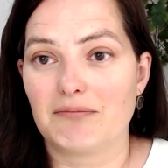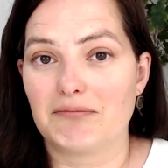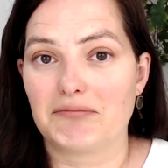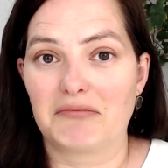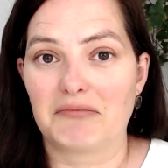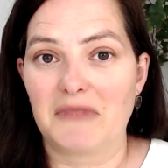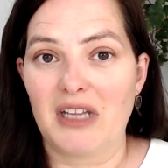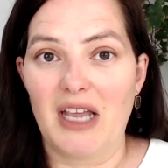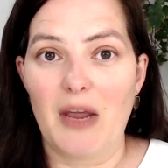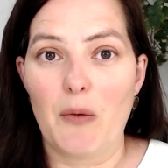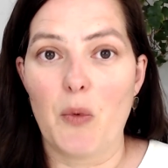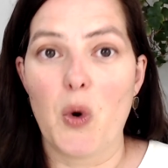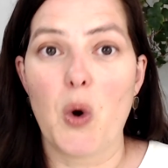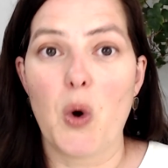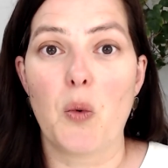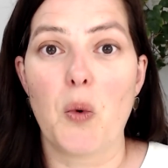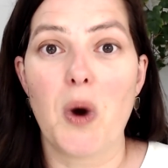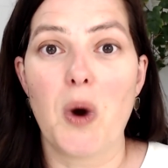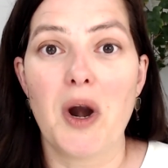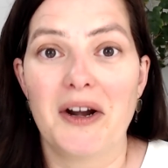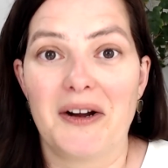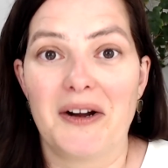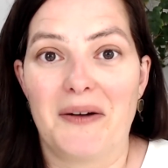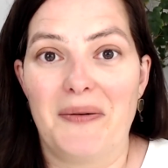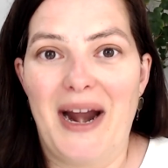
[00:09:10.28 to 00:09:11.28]
it won't
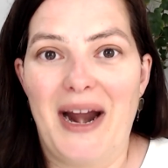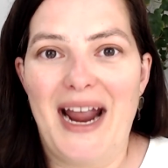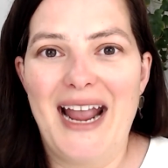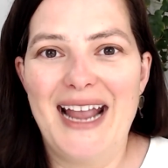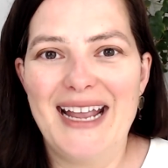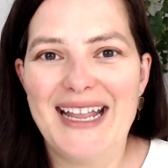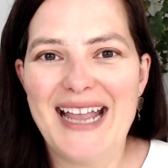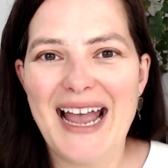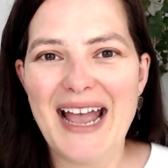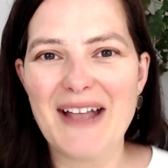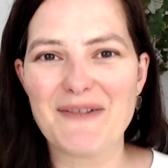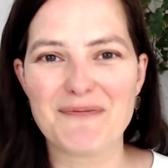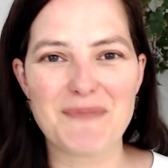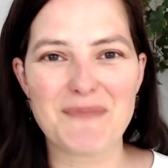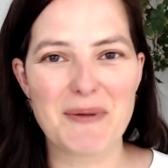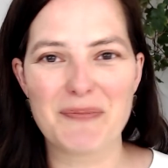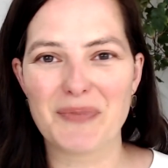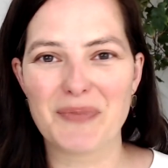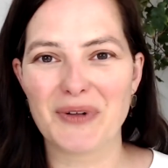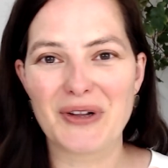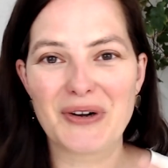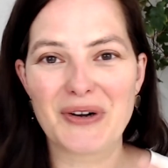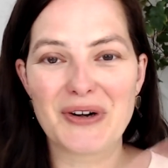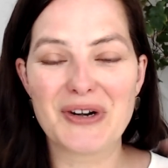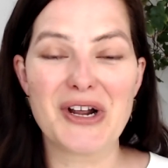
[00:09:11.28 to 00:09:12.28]
work, right? If
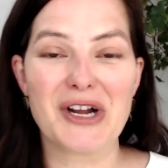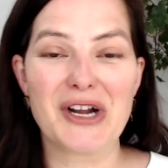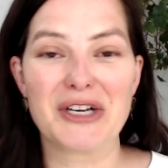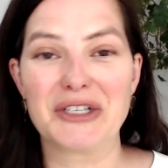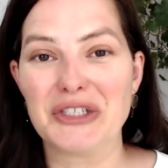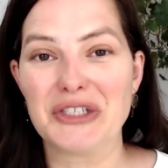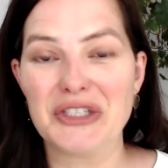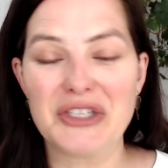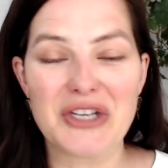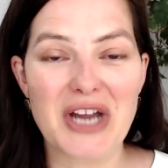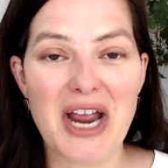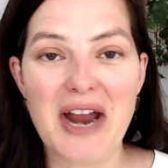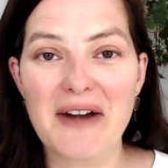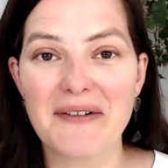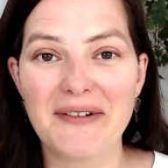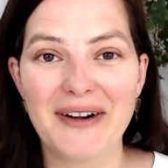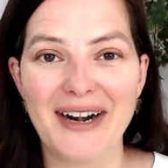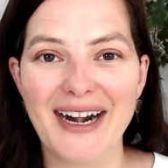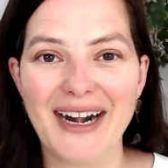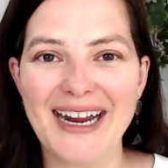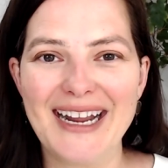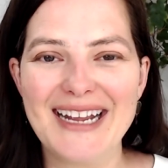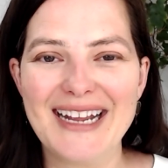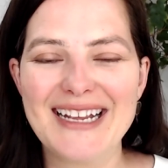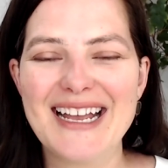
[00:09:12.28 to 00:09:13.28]
people are not
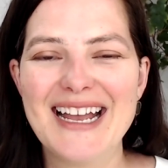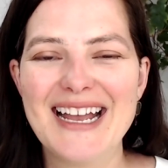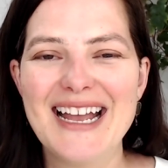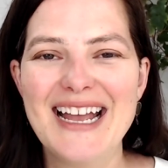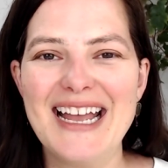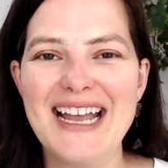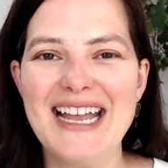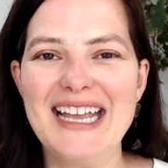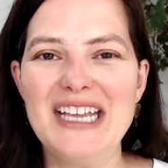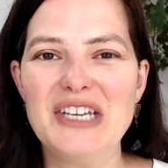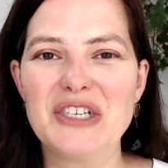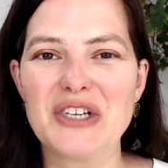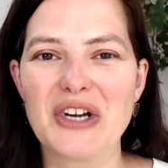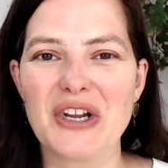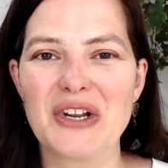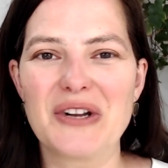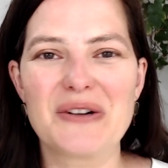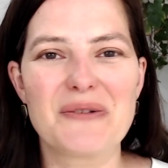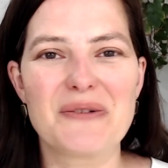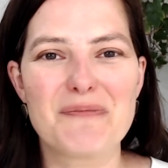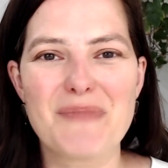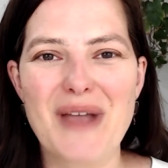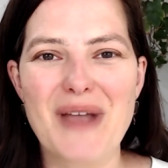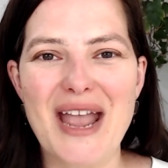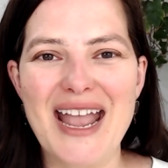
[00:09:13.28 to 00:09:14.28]
sharing each
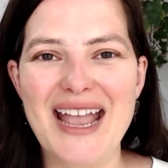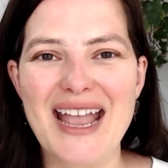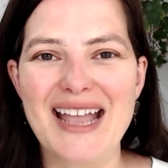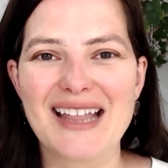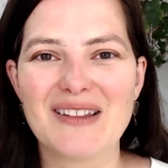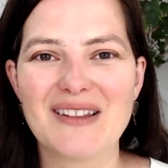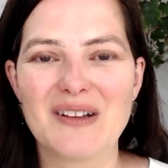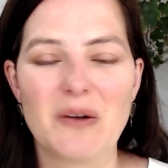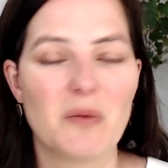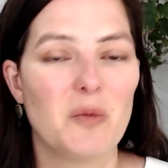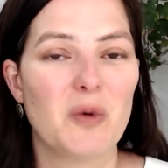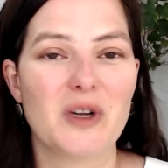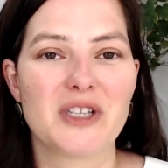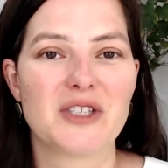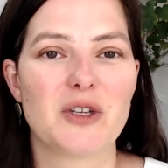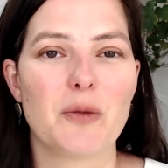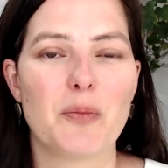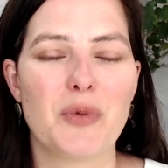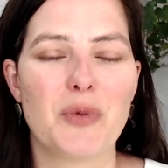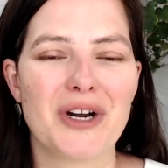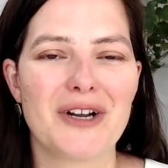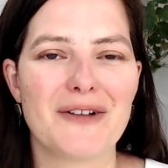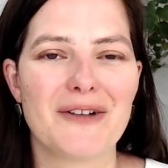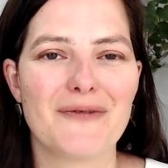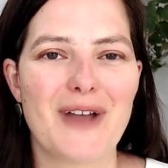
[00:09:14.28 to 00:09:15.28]
other pin, what's the
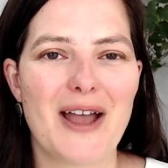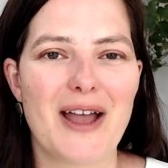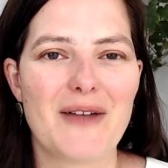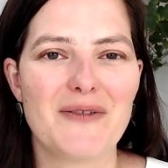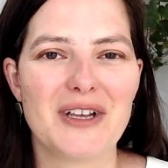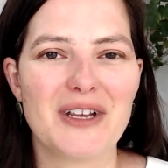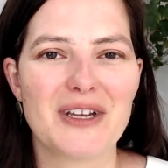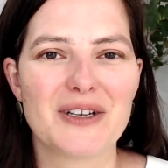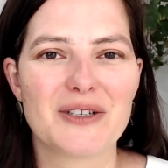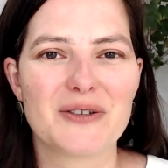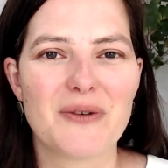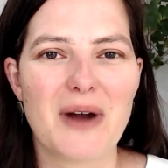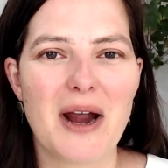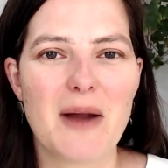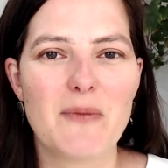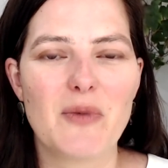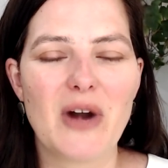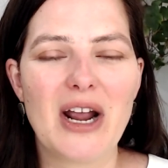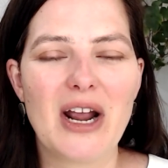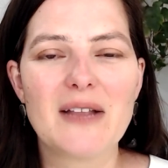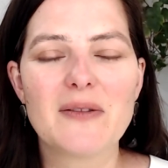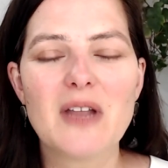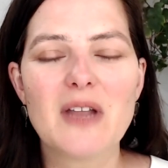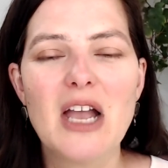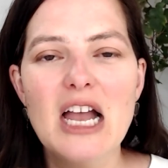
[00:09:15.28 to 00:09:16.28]
point of having a tribe,
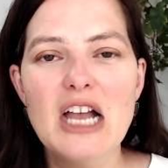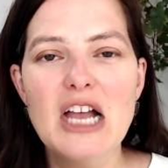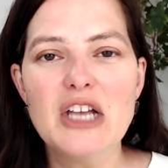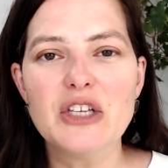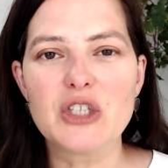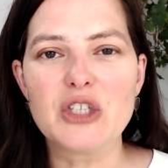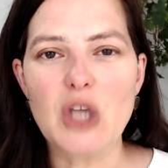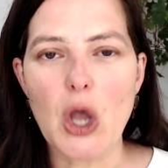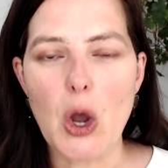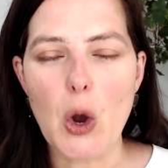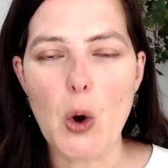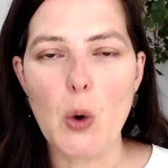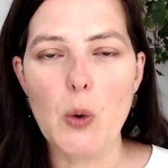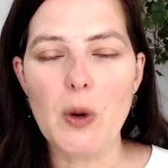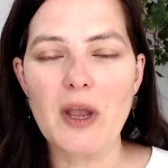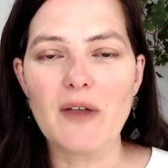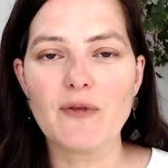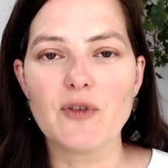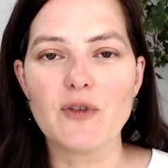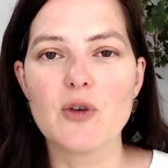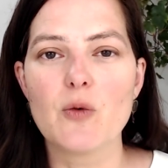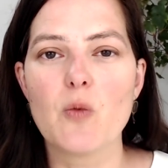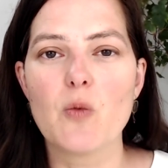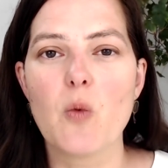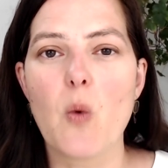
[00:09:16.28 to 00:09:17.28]
right? So
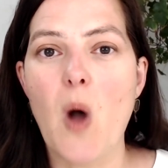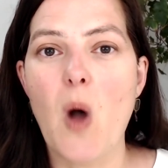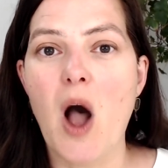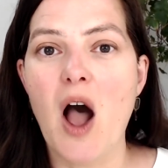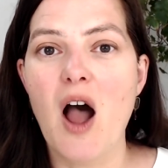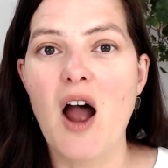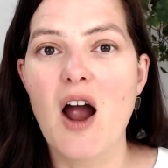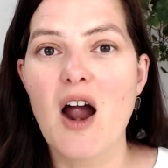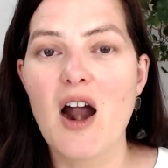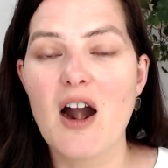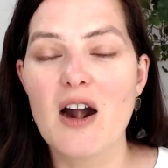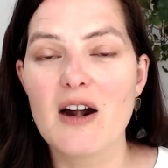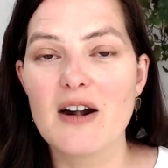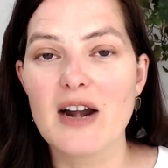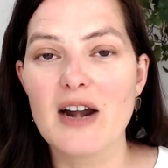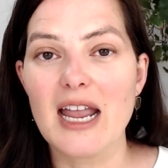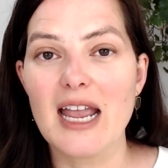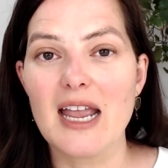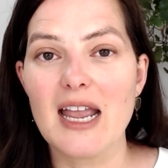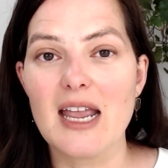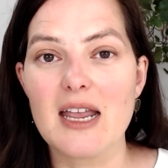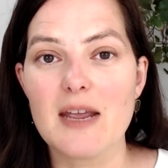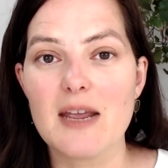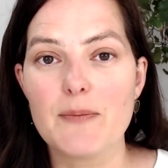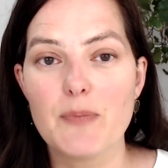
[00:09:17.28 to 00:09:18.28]
if you are
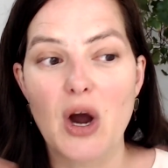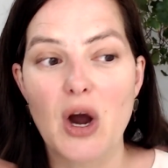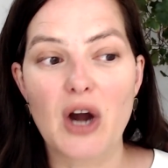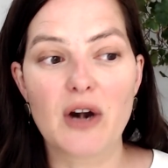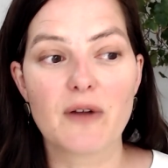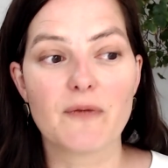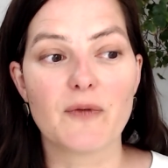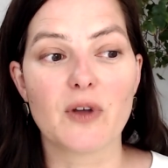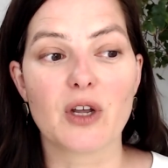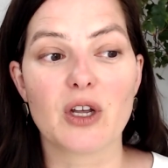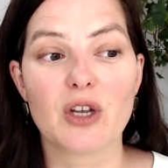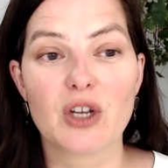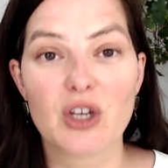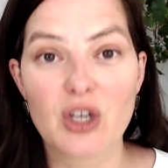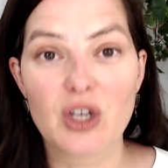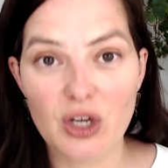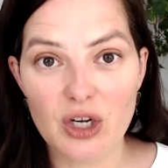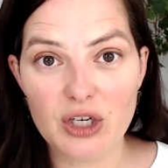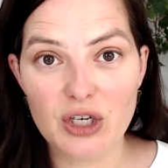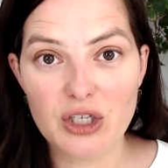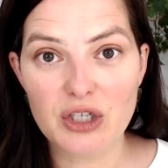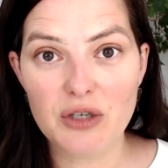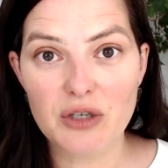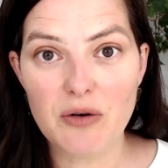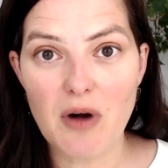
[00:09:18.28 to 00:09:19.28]
a part of a
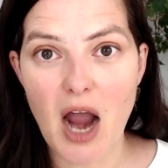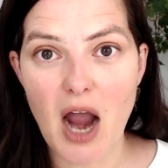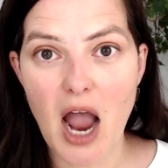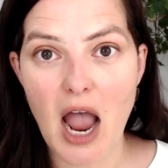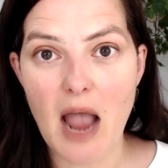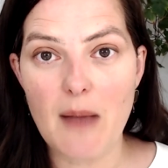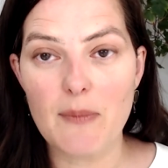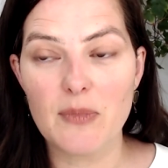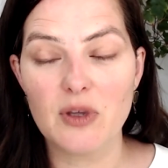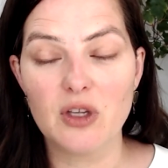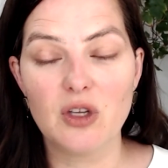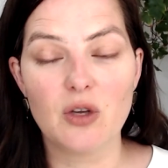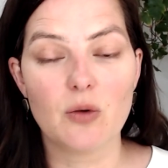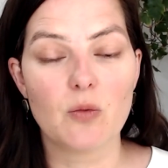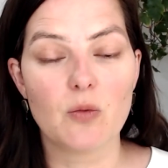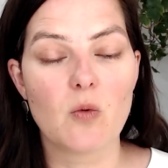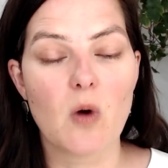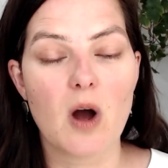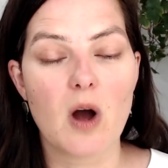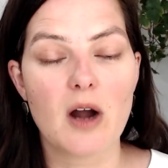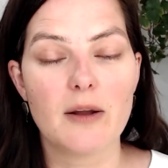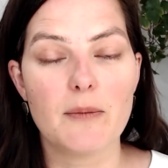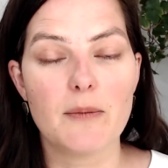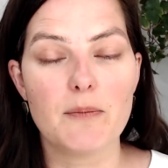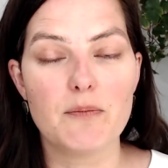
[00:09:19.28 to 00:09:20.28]
good tribe, you
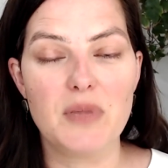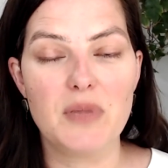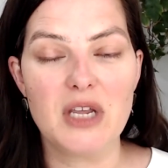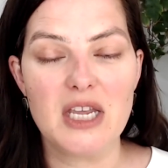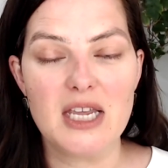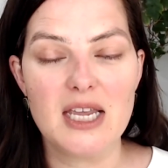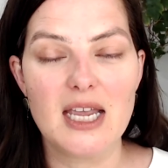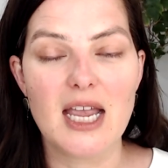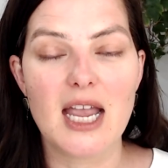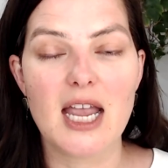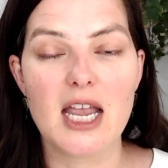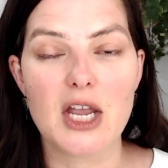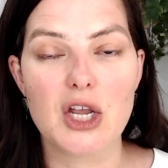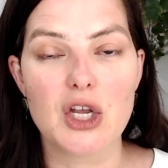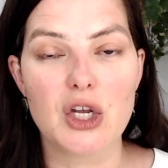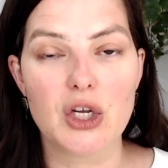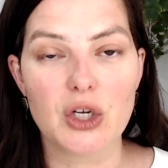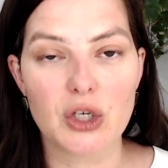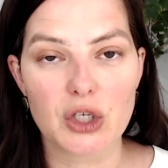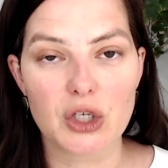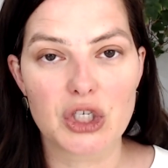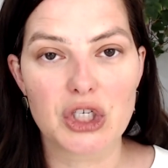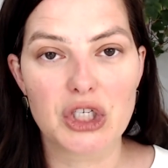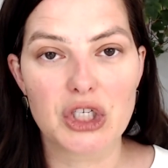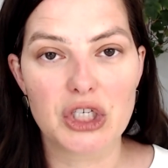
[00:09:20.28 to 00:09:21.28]
want to be a
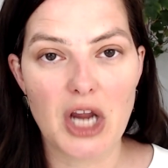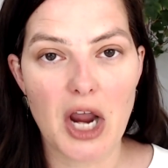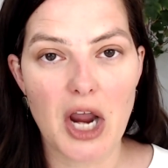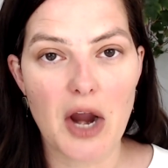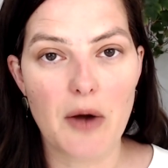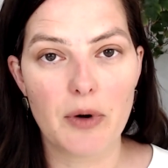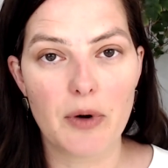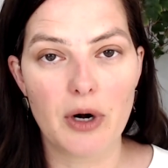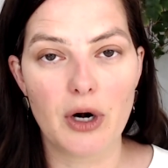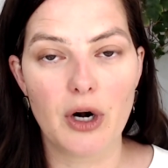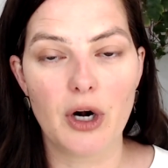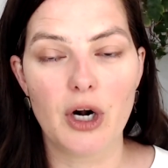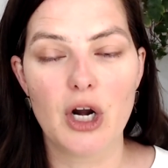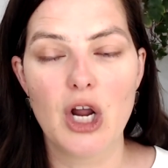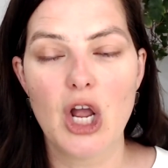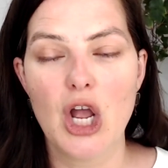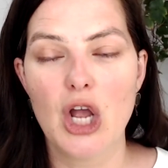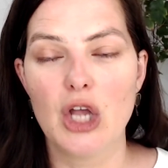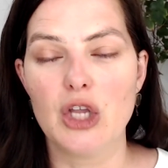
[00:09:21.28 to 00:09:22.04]
good sharer.